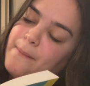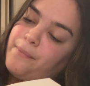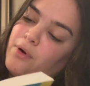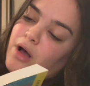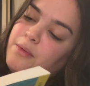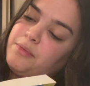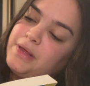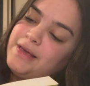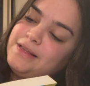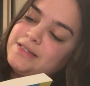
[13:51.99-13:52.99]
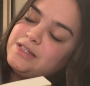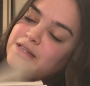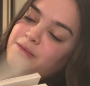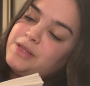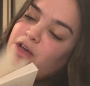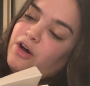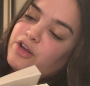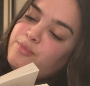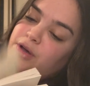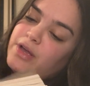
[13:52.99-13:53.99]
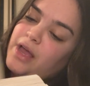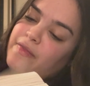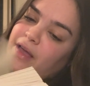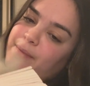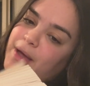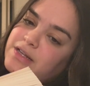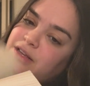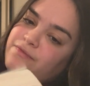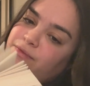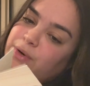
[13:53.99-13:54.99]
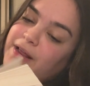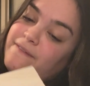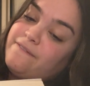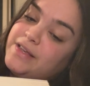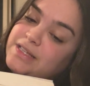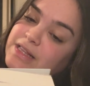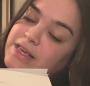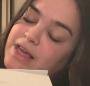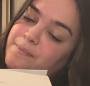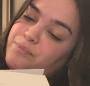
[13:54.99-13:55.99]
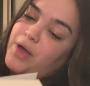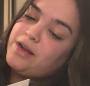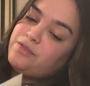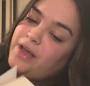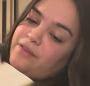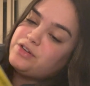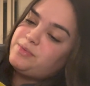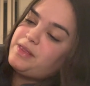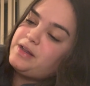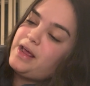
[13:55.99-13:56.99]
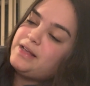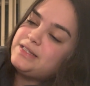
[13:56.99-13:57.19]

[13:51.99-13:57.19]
probably listen to a little bit of the audiobook and then get back to reading physically, but I do think I finished it by the night.